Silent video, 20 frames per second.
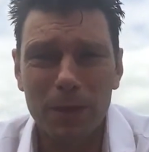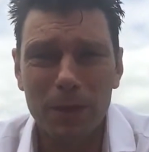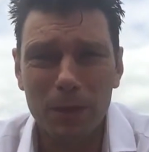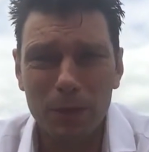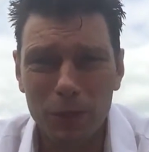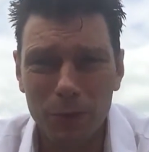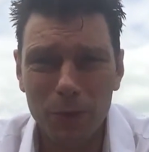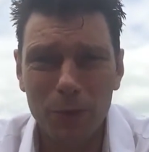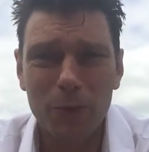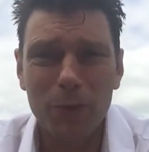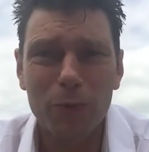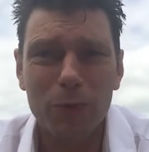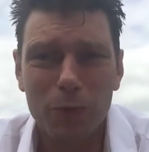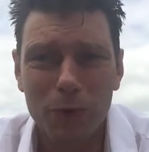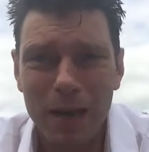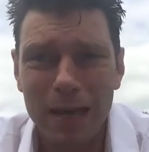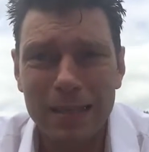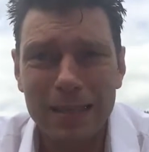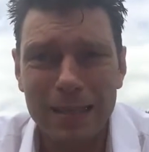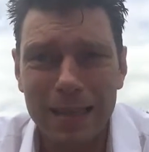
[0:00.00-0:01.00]
So I just want to
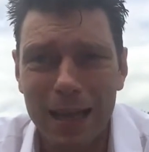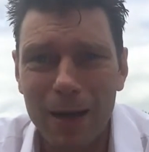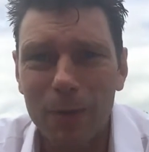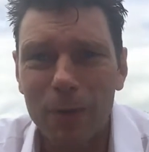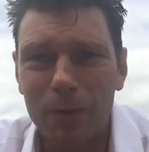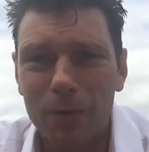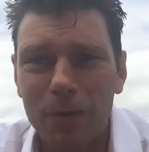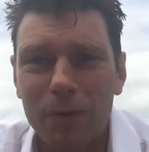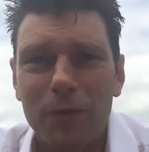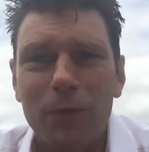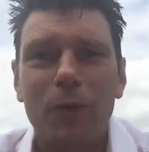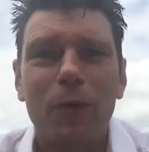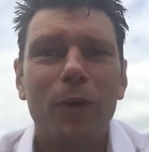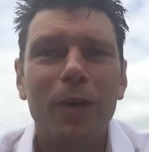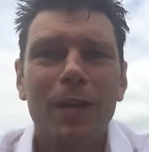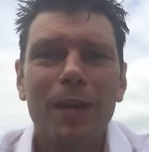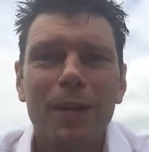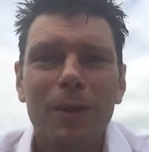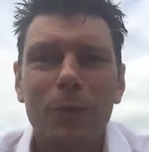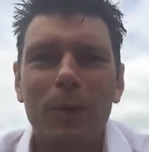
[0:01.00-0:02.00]
address that one before
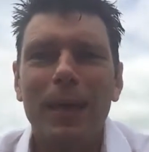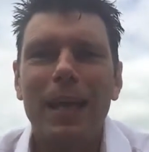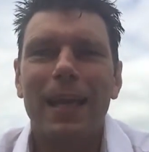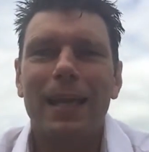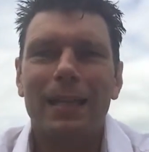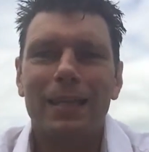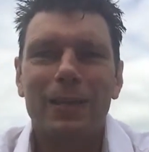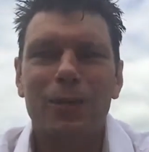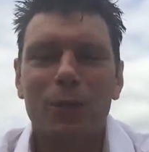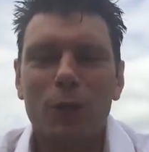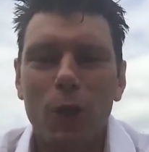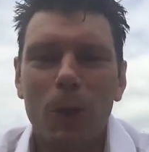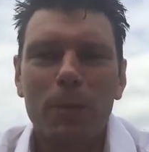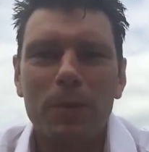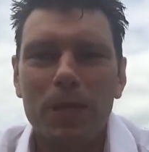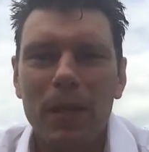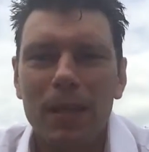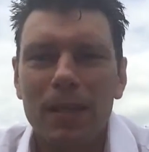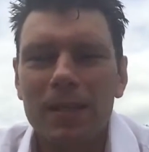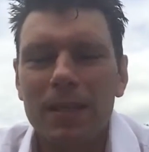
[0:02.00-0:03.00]
we get into the top
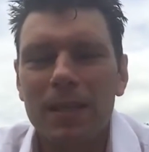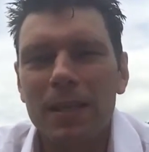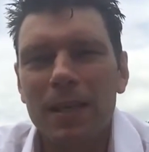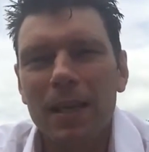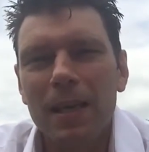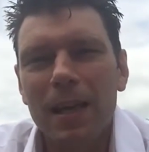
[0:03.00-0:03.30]
6.